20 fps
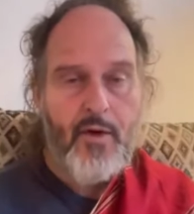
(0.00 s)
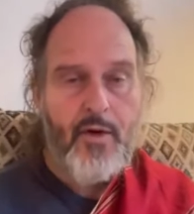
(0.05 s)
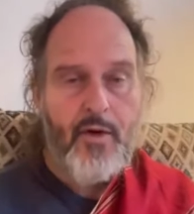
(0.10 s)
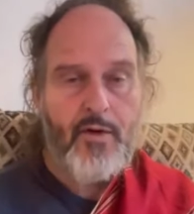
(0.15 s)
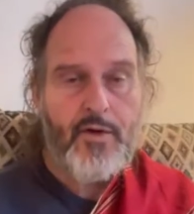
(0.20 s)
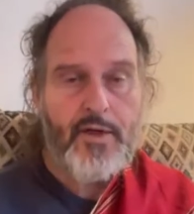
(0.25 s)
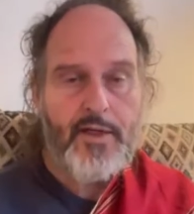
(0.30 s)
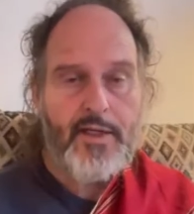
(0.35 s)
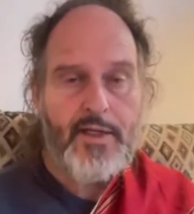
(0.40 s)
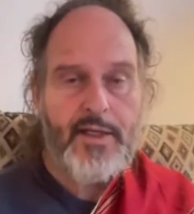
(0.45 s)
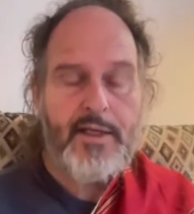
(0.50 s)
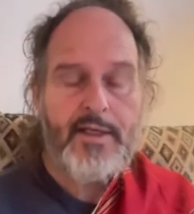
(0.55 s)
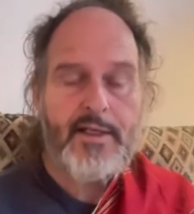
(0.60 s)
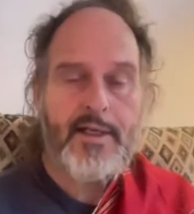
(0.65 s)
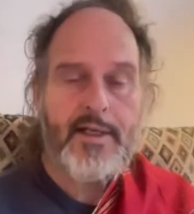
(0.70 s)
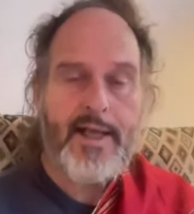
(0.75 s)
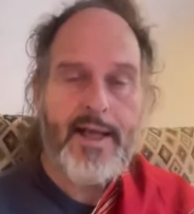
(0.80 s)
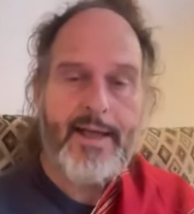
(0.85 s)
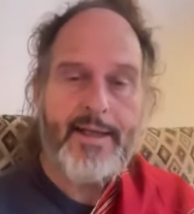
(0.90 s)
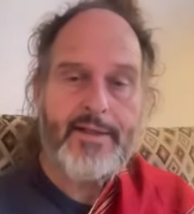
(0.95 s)
holy
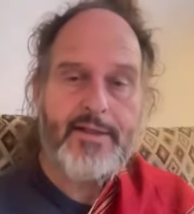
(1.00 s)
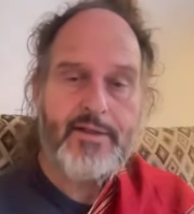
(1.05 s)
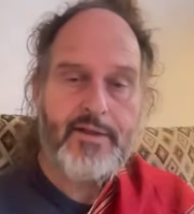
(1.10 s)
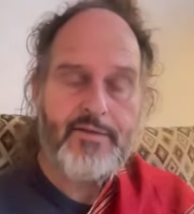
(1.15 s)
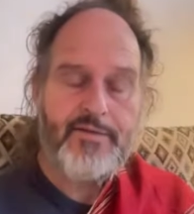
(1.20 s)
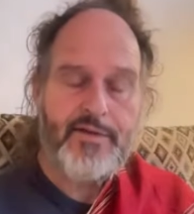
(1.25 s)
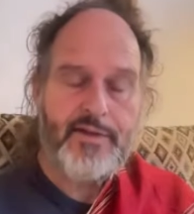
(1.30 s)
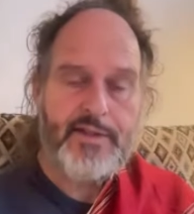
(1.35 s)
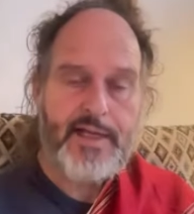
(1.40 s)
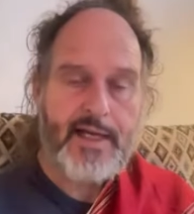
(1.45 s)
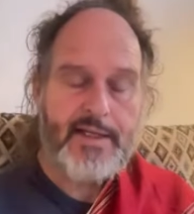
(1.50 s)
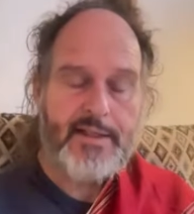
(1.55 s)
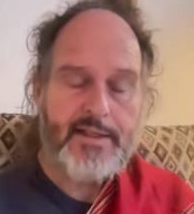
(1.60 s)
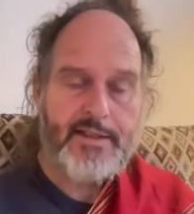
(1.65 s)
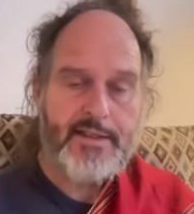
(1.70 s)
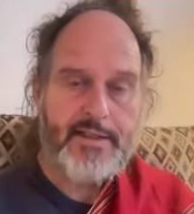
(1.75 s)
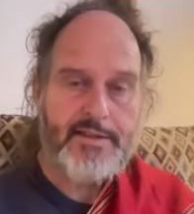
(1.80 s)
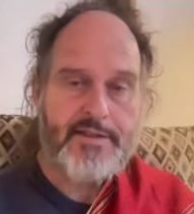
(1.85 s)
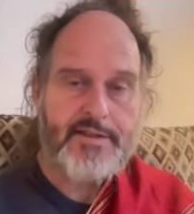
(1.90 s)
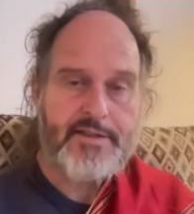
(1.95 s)
land of the
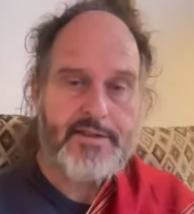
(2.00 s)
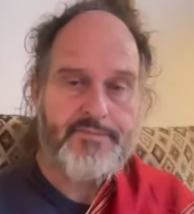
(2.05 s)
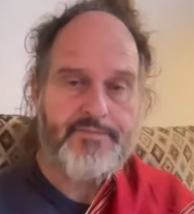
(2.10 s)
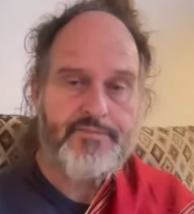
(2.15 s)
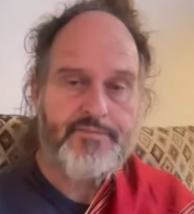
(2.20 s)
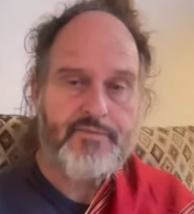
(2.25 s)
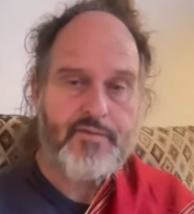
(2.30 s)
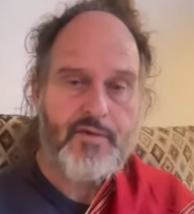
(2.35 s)
Dakinis